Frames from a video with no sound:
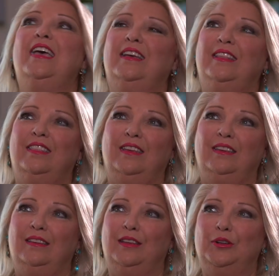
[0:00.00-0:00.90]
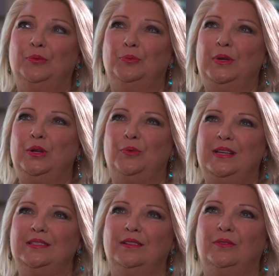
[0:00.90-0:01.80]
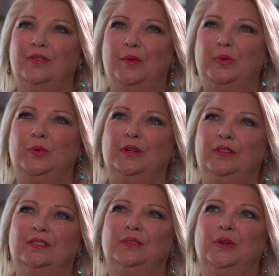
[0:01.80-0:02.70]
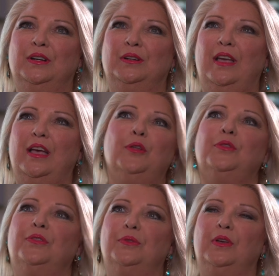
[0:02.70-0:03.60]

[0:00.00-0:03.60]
And I think, you know, being raised in a family where, where health,